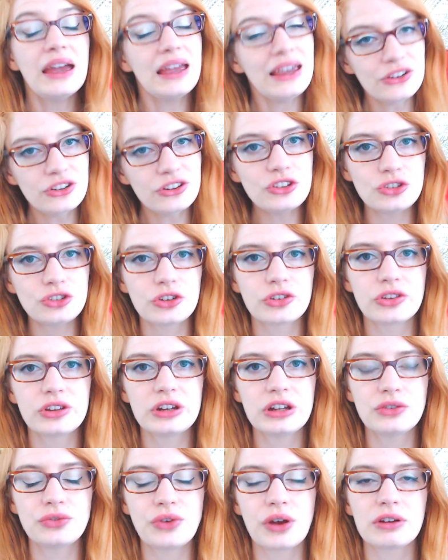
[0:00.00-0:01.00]
Is it just that
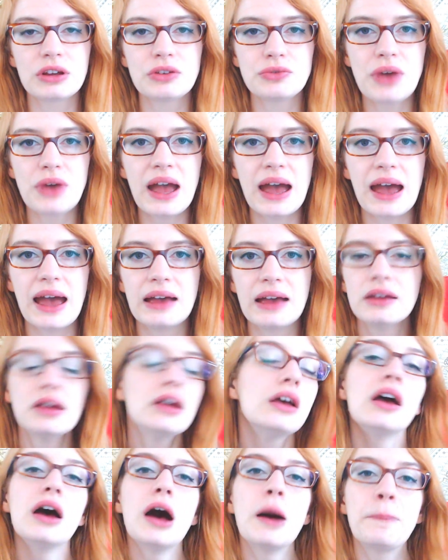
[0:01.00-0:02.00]
it's very rare?
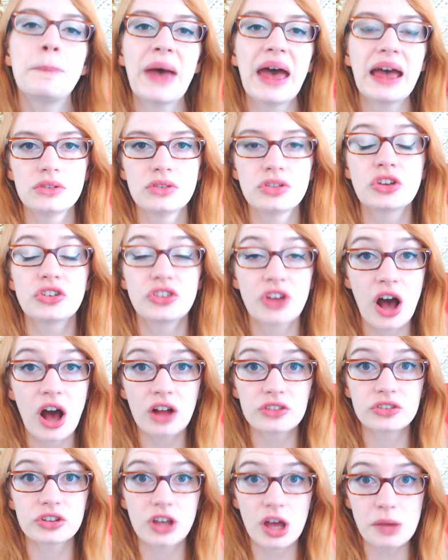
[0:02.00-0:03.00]
A pet that's
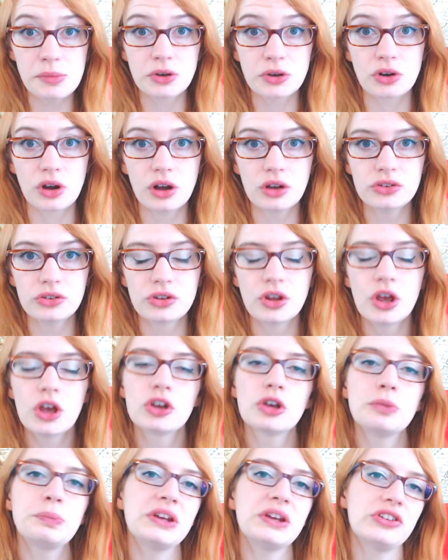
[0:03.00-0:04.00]
hard to come across
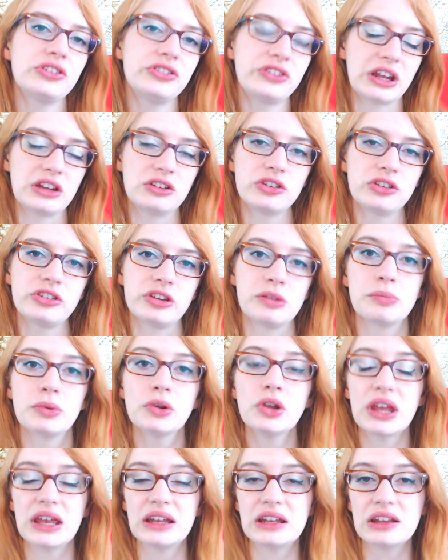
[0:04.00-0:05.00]
could be a status
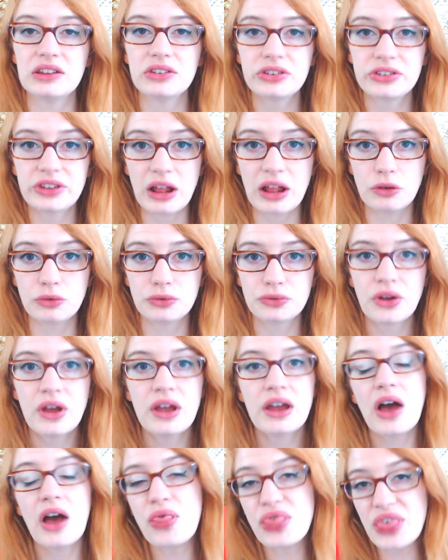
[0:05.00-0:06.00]
symbol in itself,
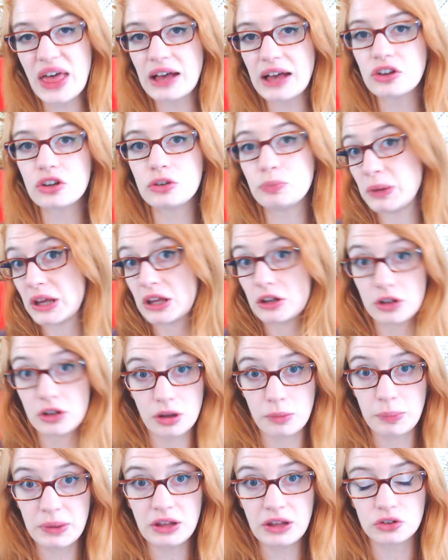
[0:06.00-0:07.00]
and that could be an
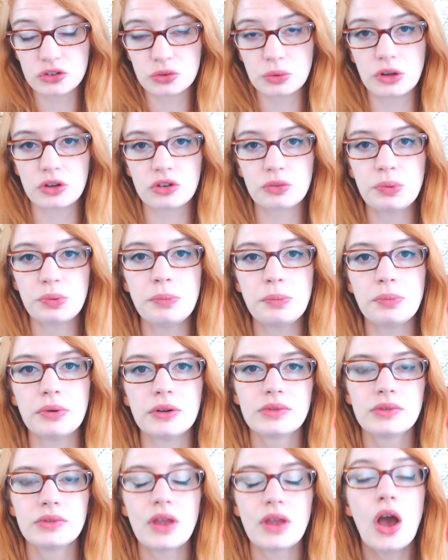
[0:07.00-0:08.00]
appeal to a lot of people.
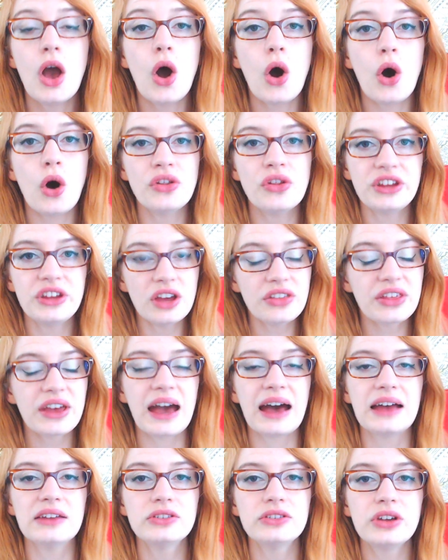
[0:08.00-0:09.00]
On the other
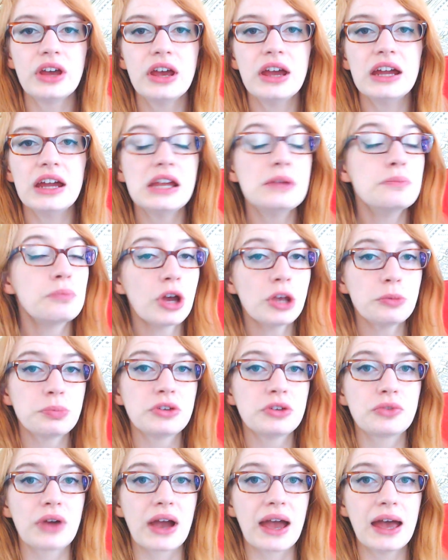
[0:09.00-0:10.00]
hand, it might be
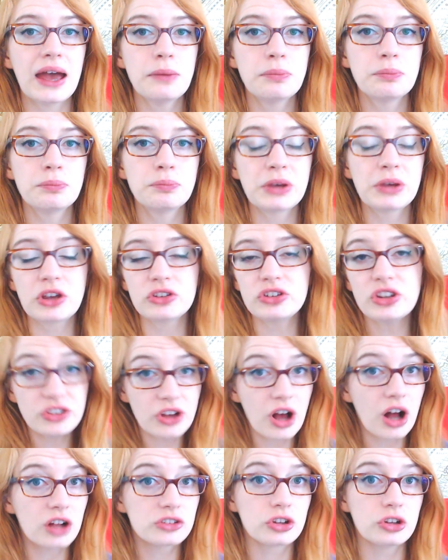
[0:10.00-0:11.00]
rare because it's
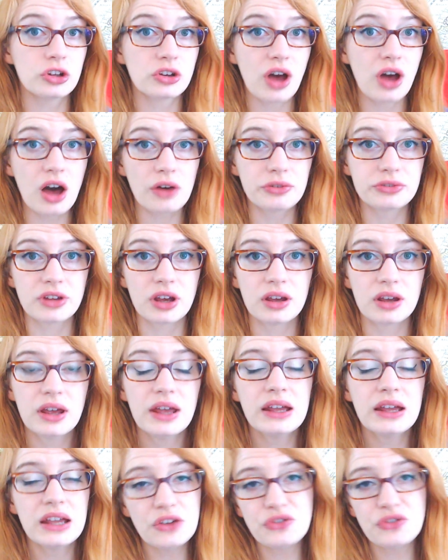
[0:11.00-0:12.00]
hard to look after.
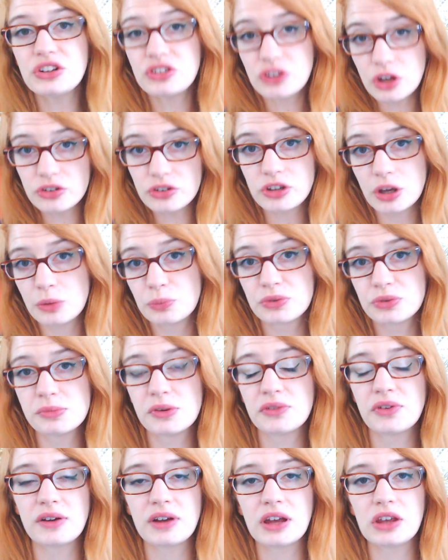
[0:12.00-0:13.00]
If it does come from a
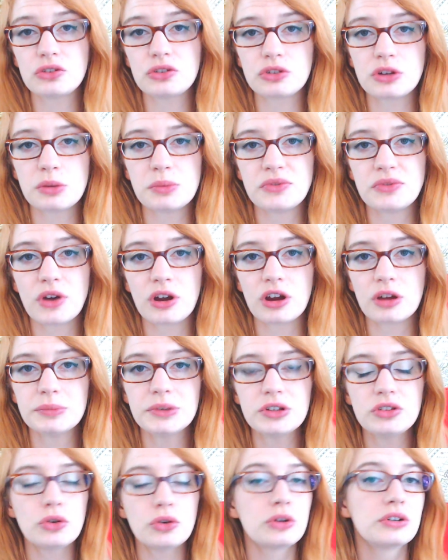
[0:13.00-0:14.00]
very extreme
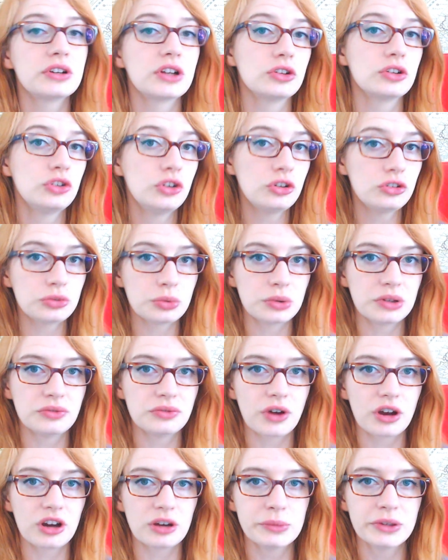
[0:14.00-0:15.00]
environment or an unusual
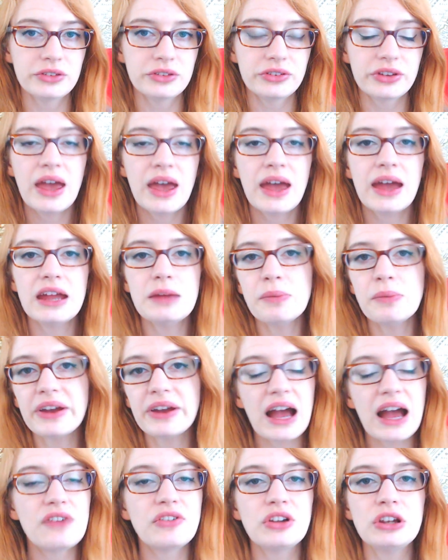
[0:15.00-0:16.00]
environment, it might
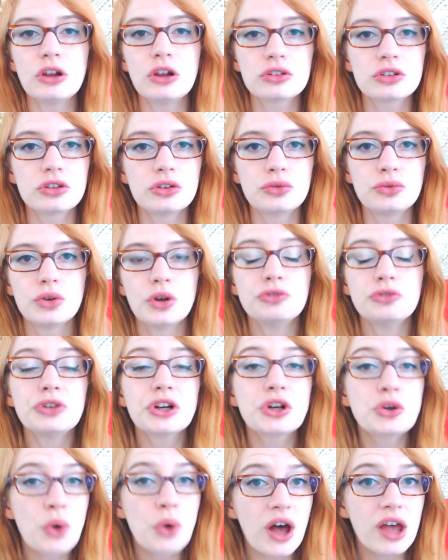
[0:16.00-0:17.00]
have a lot of
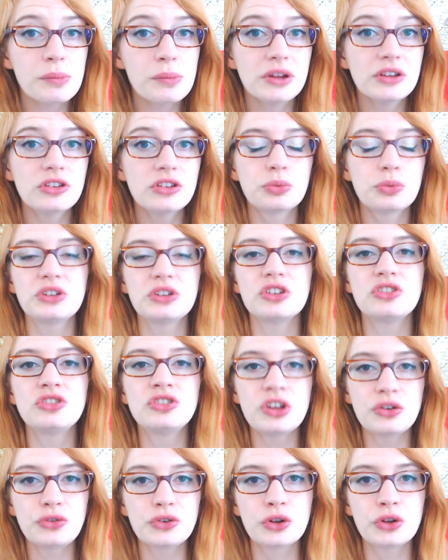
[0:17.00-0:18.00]
requirements which are
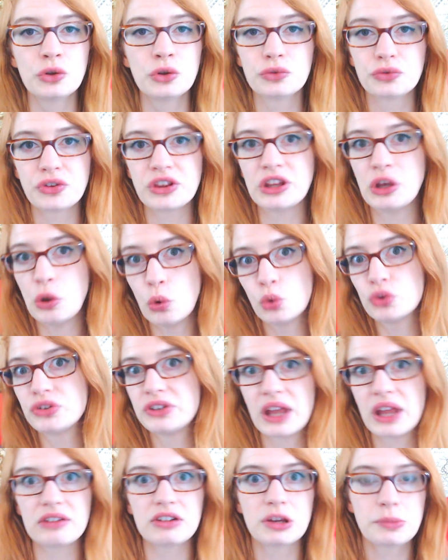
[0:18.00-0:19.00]
difficult for the
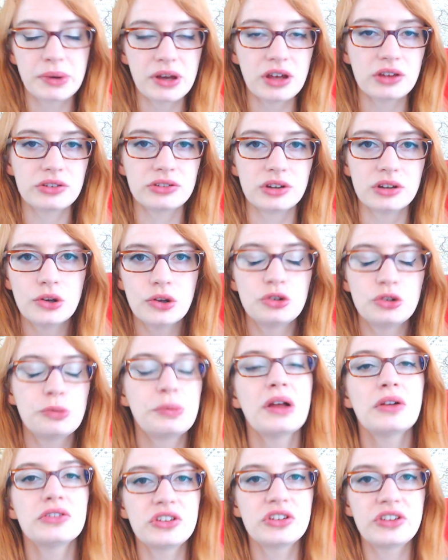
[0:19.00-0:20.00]
ordinary person to be
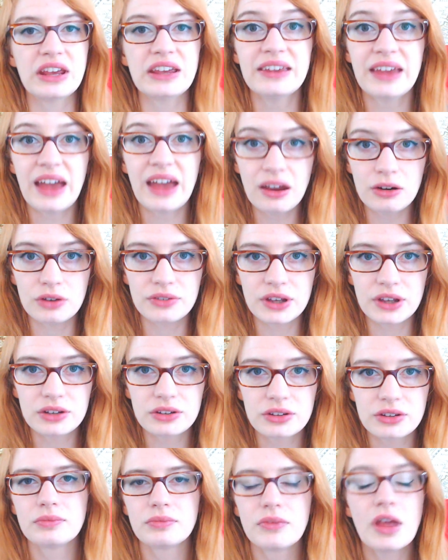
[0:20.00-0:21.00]
able to take care of
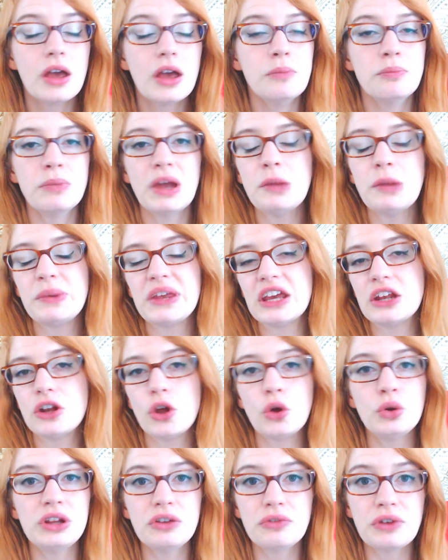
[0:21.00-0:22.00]
it. Maybe it
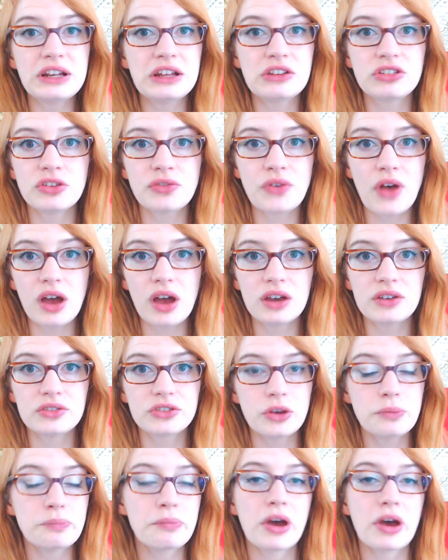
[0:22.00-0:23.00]
only really survives
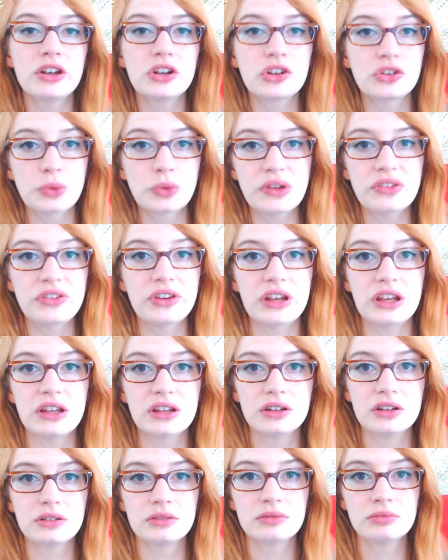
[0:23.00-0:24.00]
at -20
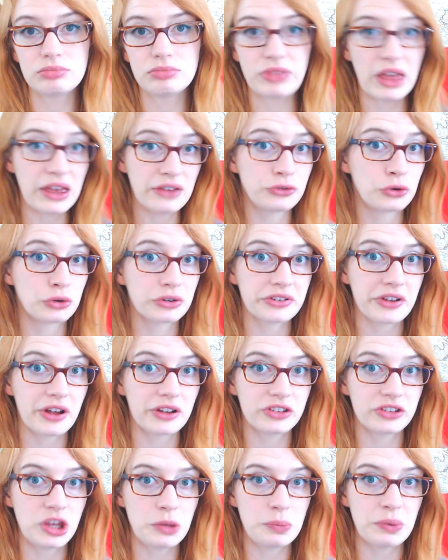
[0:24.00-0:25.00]
and therefore it's hard
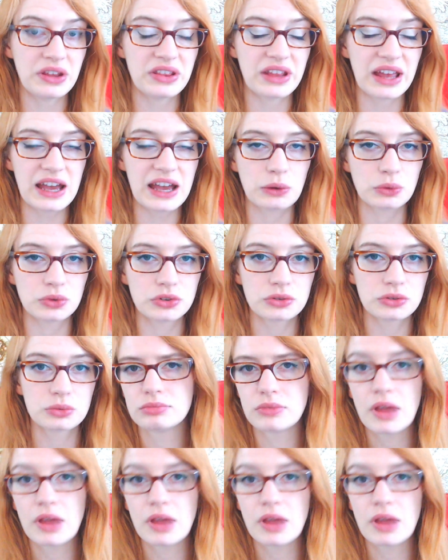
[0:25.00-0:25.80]
to keep it in the house.